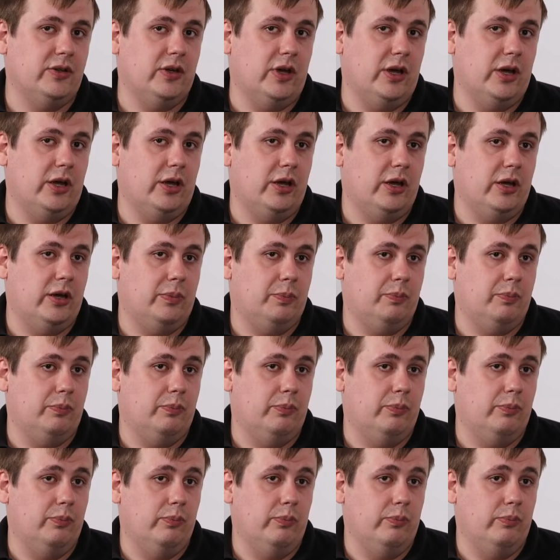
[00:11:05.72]

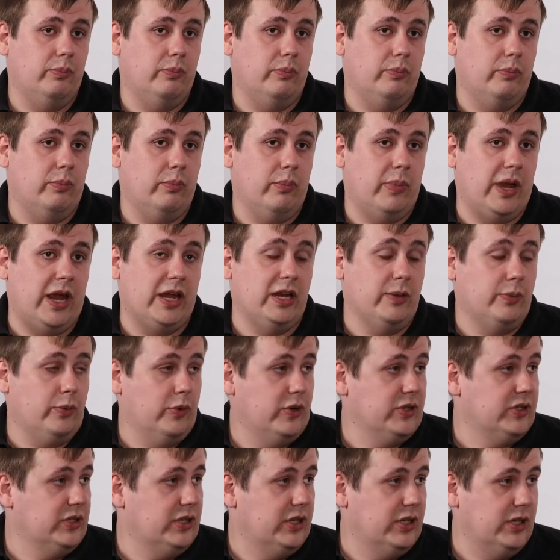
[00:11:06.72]

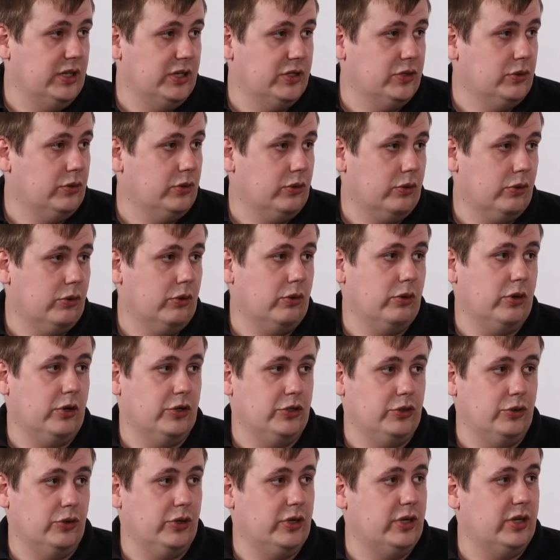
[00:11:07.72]
AWS keys or
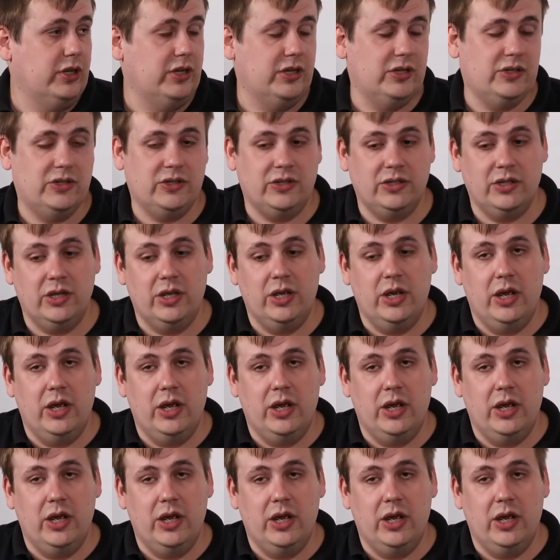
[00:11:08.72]
Azure keys